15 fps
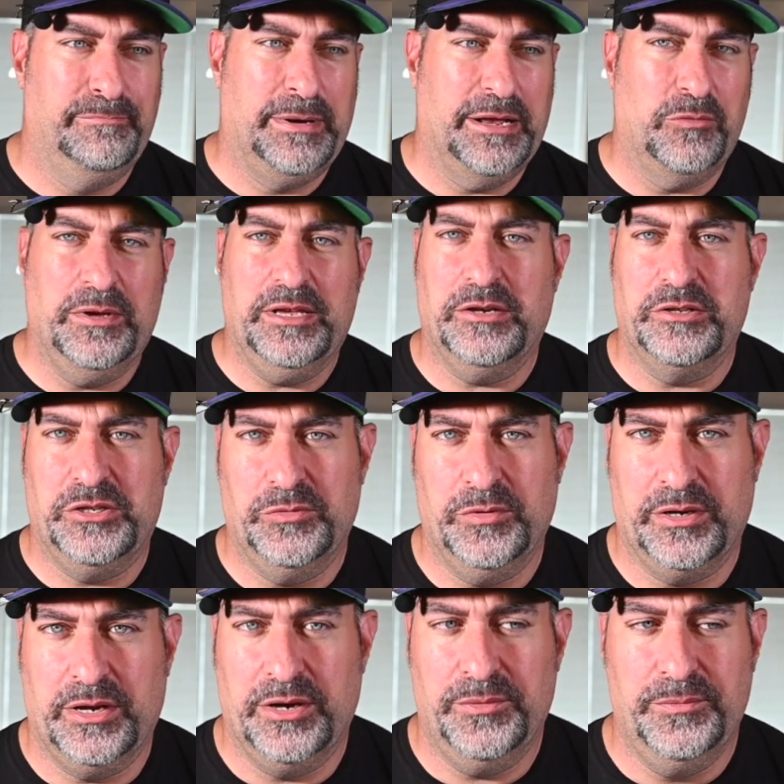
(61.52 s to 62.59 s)
about a week or two
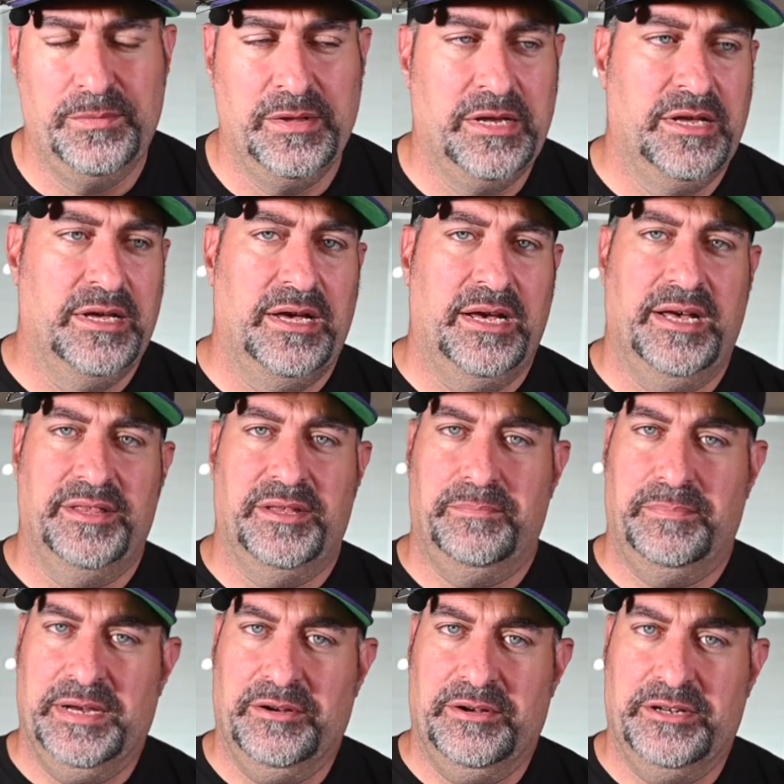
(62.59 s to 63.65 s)
ago, uh, the
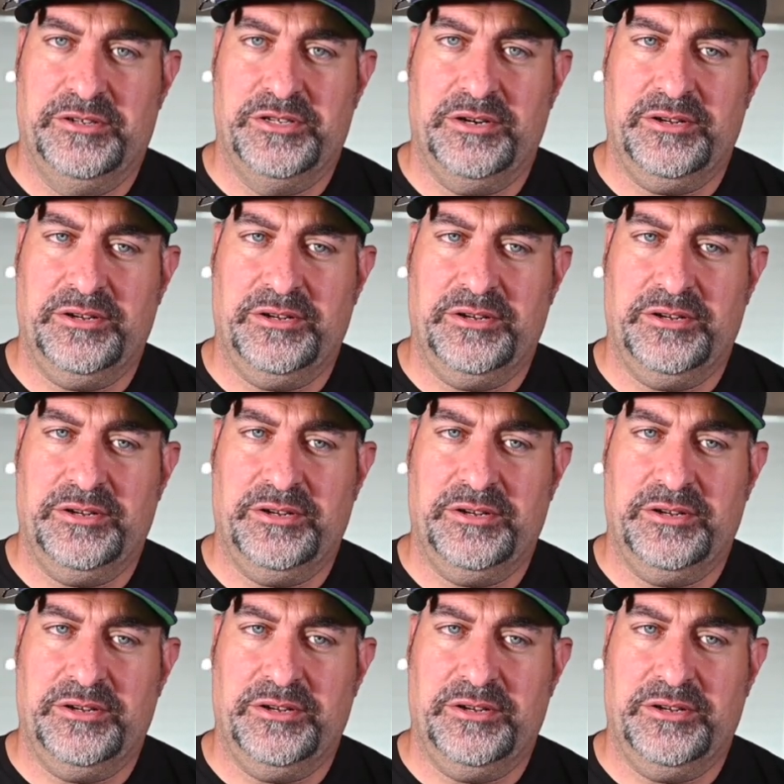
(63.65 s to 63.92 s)
Bearded